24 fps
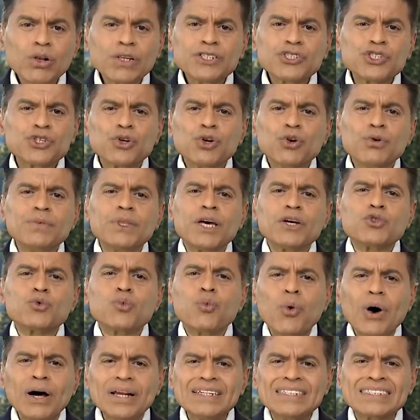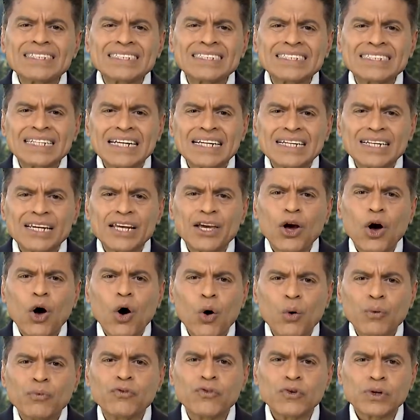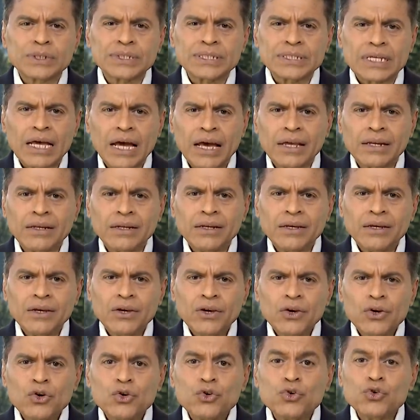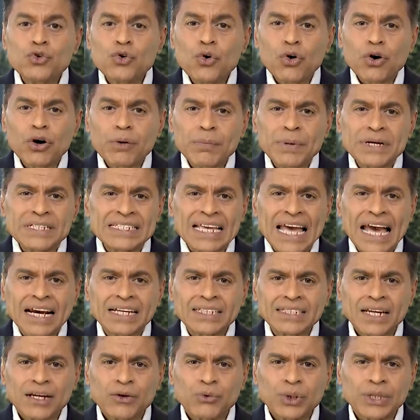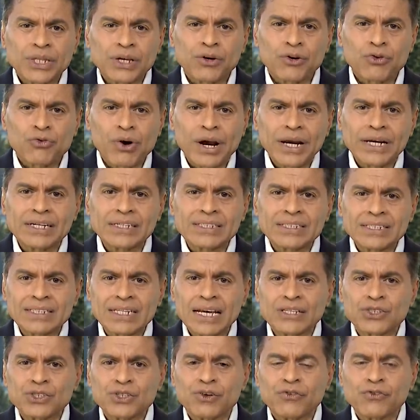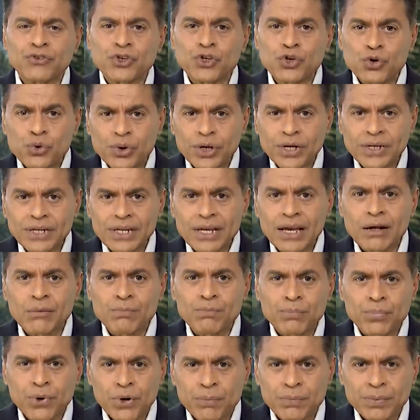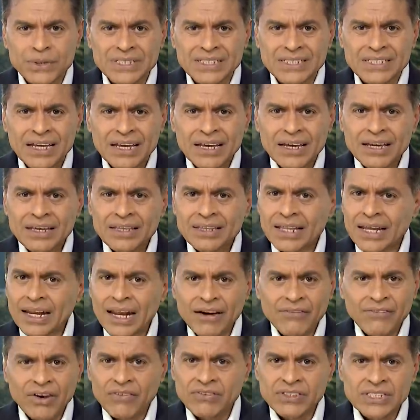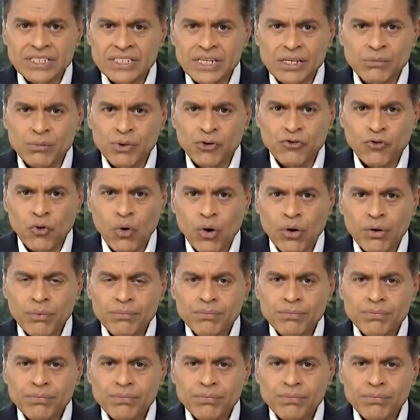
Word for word: this gloom, there's one distinctly hopeful sign. Europe is acting with a greater sense of unity and purpose than I've ever seen before.